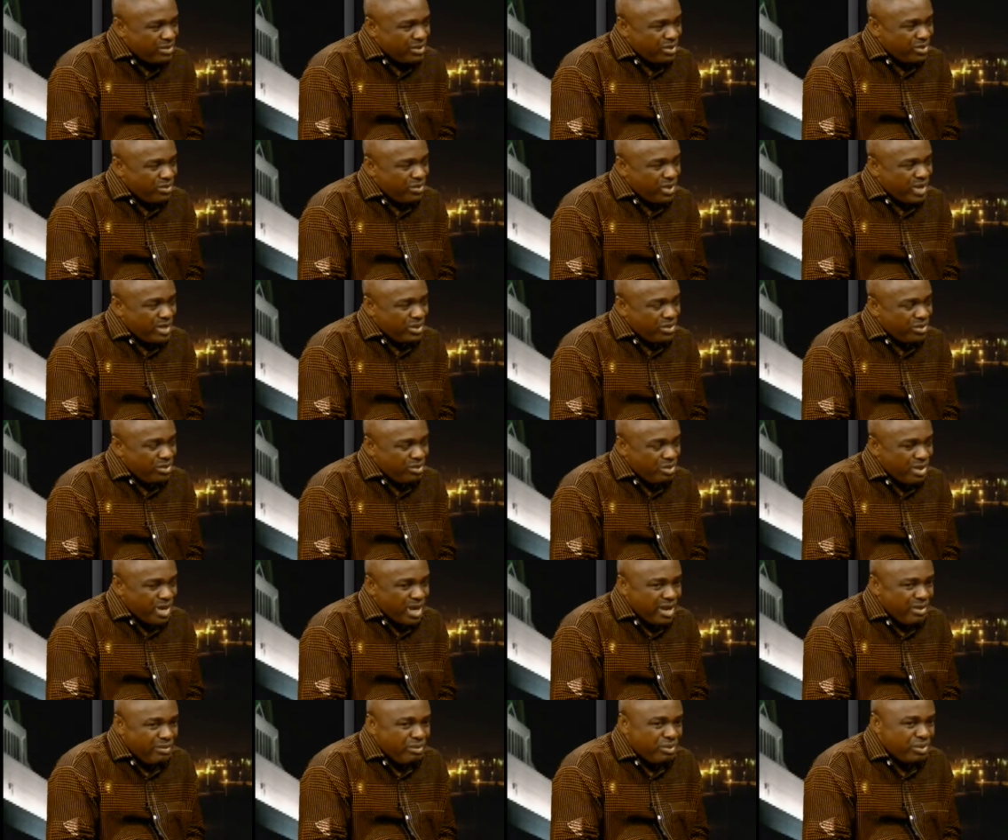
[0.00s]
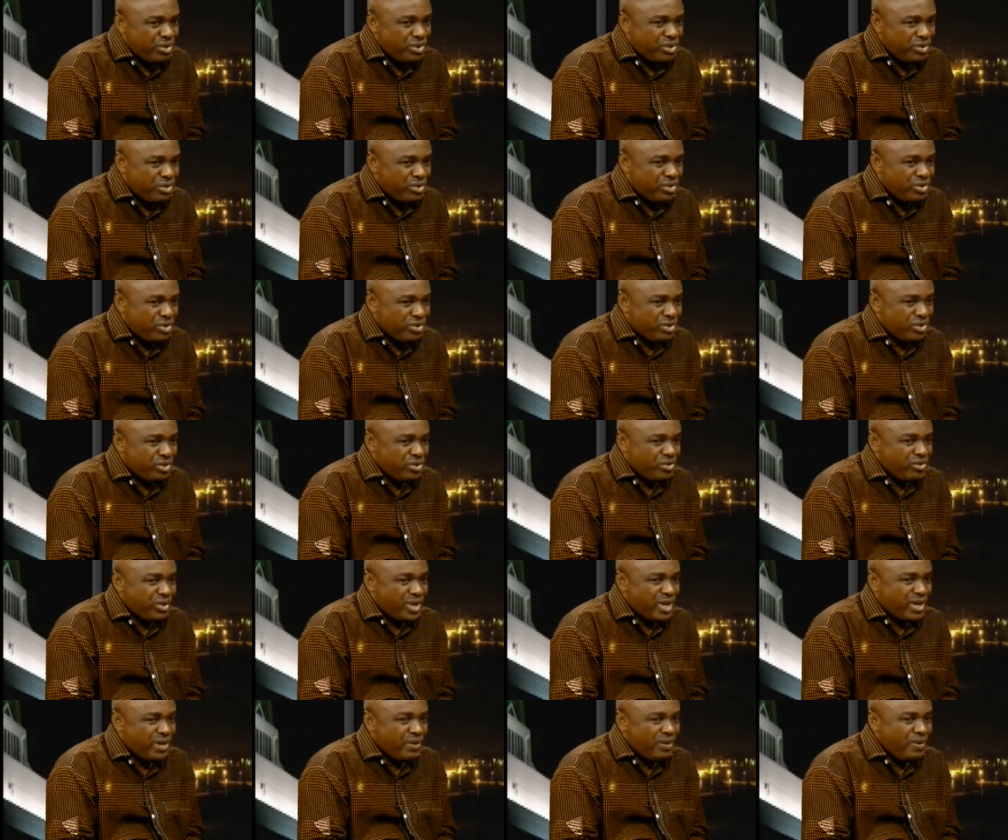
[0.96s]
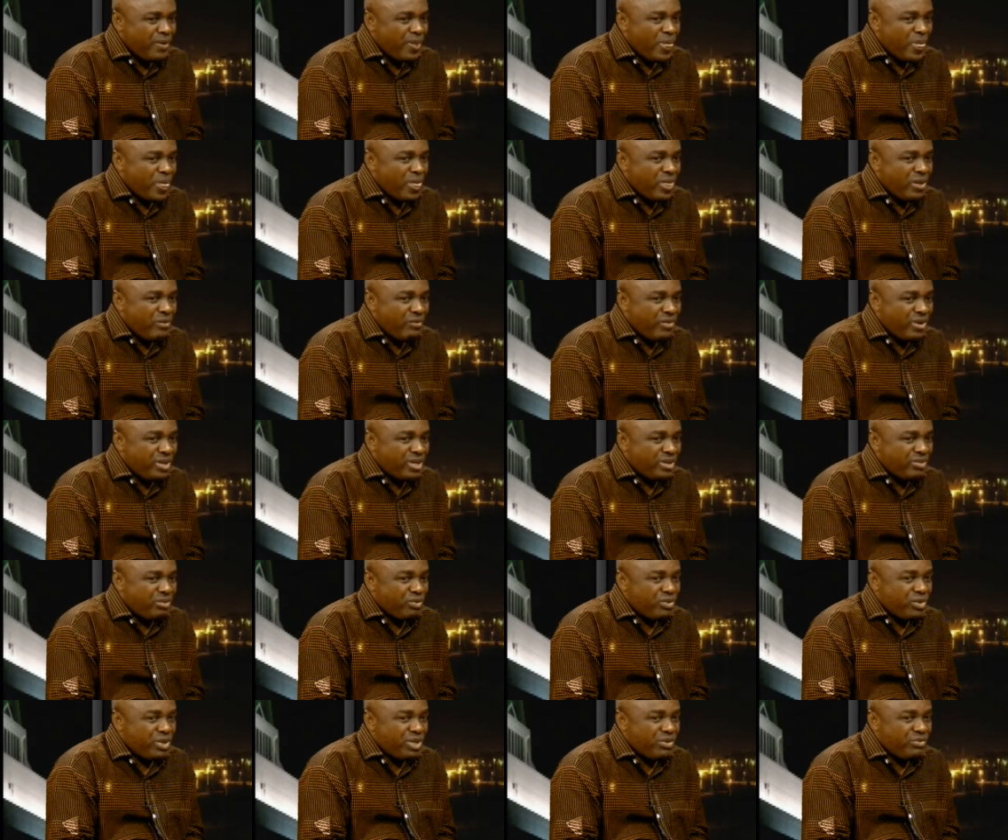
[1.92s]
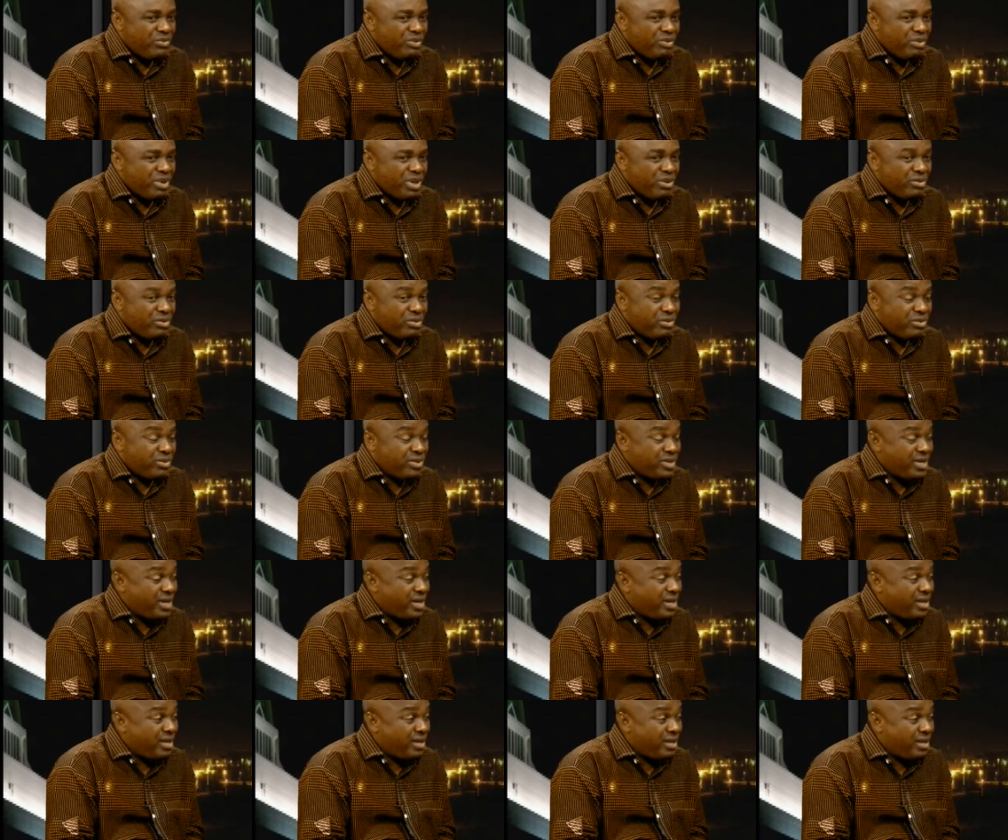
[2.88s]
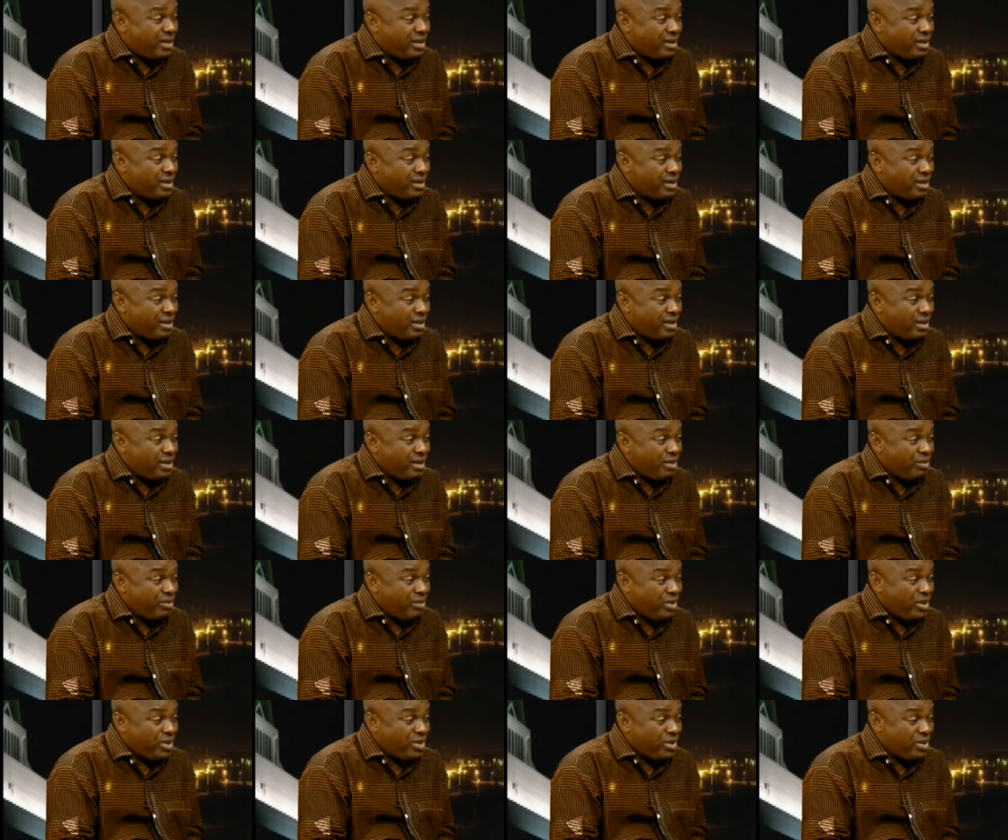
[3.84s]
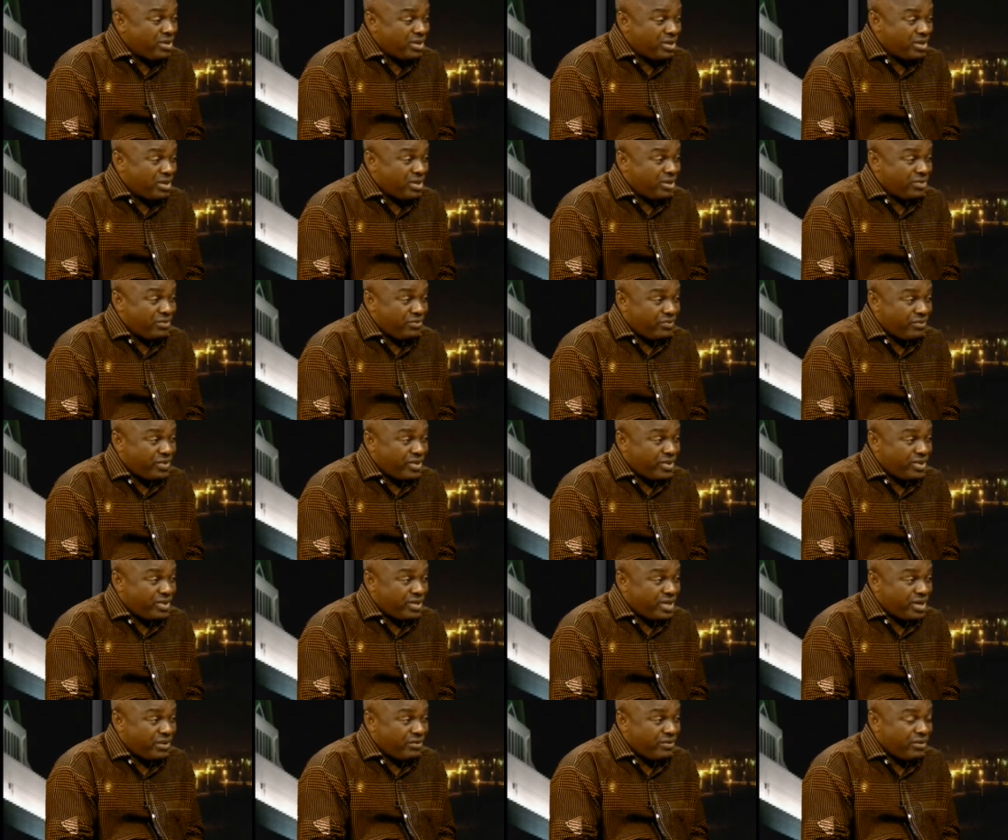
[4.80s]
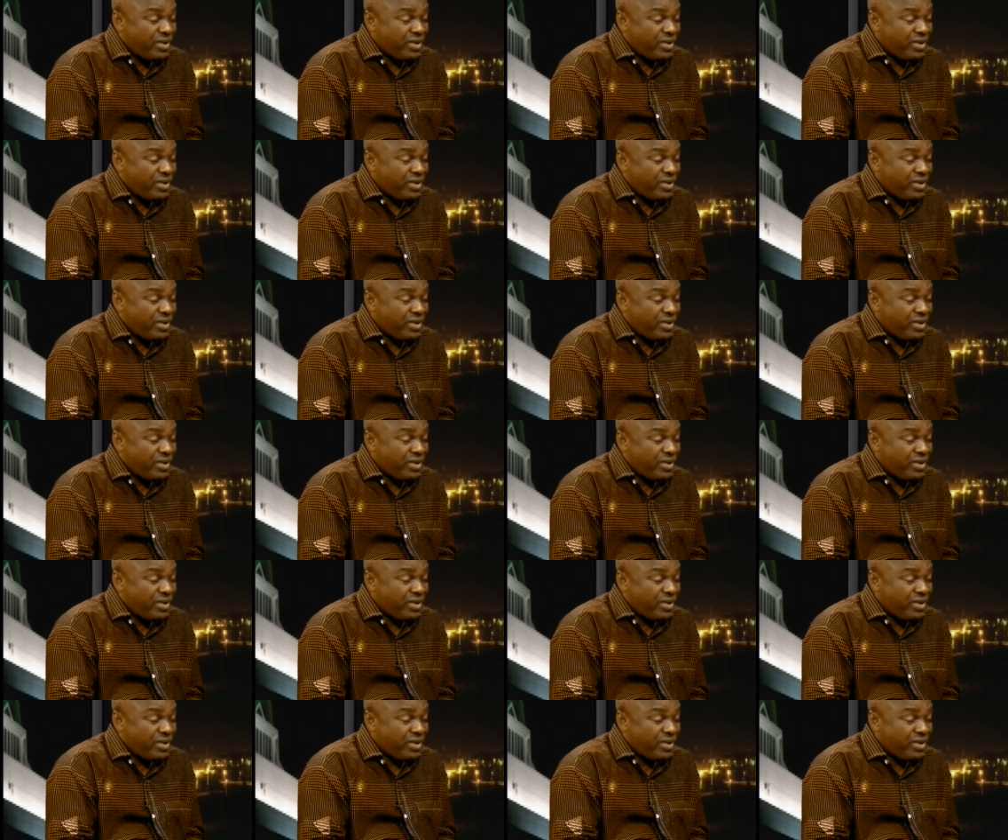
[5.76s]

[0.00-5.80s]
Otherwise, you may have prosecutions where the victim won't even be able to say anything okay. because he doesn't feel safe.